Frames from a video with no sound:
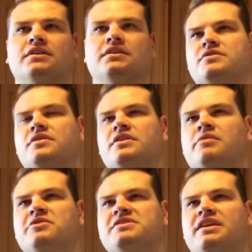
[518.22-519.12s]
So the
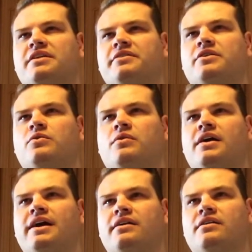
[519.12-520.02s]
numbers that I
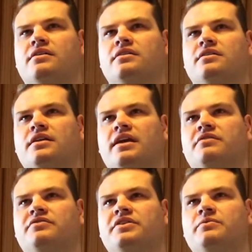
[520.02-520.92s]
require
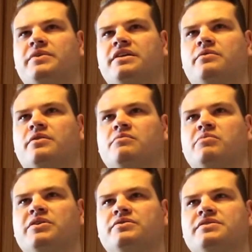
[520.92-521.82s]
every week were
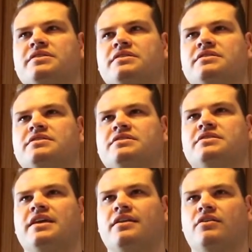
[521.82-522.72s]
about
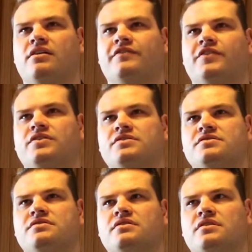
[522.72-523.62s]
10
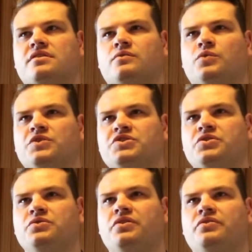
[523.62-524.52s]
offers. We're
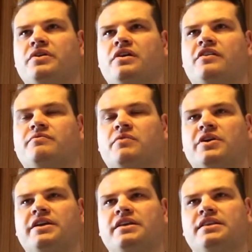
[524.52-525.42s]
2 to 3
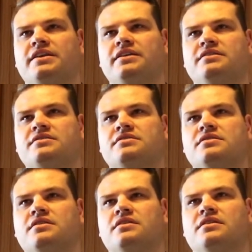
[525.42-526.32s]
off-market
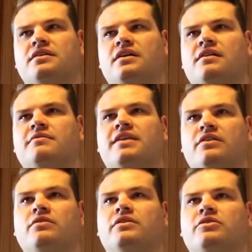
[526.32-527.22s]
leads.
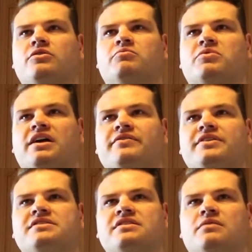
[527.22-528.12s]
That'll include
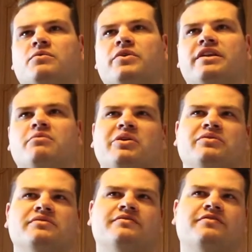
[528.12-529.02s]
privates, and then we're in
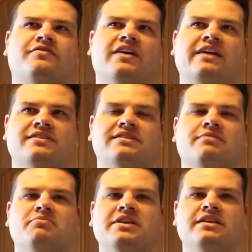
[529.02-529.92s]
about 5 to
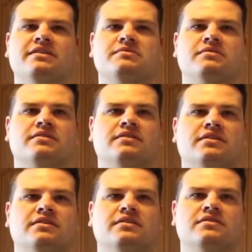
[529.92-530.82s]
10 meetings.
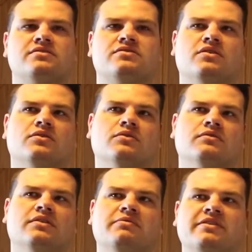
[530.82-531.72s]

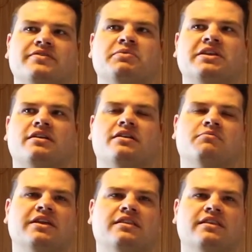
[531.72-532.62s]
So, I mean, if you put that on a
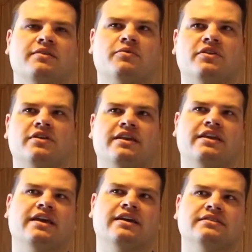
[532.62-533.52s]
monthly, we're
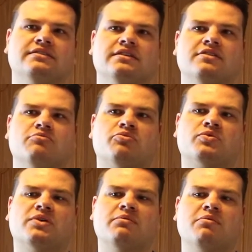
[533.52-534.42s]
looking at
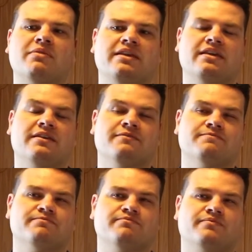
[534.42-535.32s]
probably
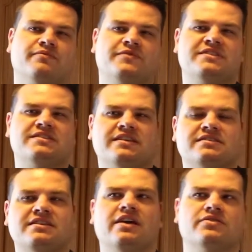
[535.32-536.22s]

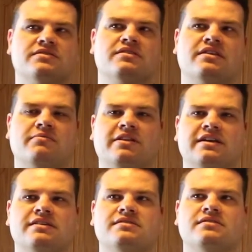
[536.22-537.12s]
60 houses on
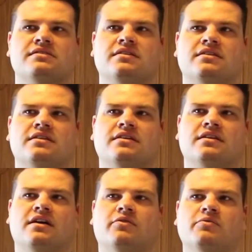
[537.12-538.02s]
MLS.
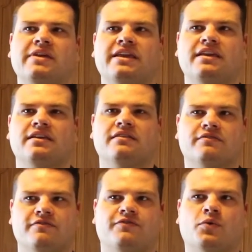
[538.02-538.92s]
We're making
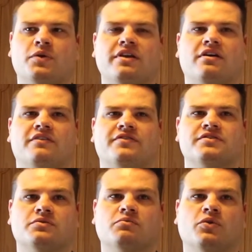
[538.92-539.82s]
40
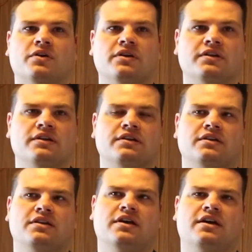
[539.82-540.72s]
offers or more.
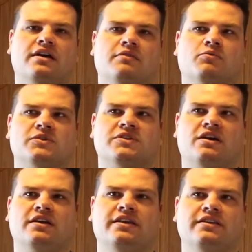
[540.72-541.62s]
We're
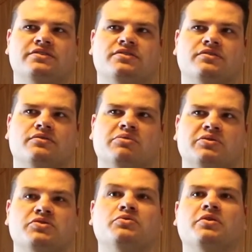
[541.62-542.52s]
talking to
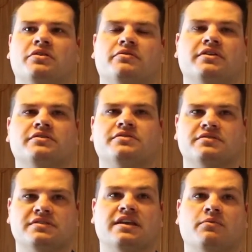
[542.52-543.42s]
about 200
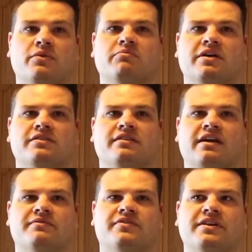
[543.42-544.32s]
realtors in that 1 month
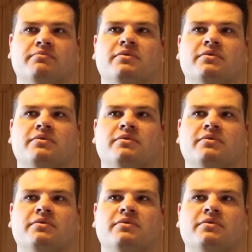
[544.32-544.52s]
time frame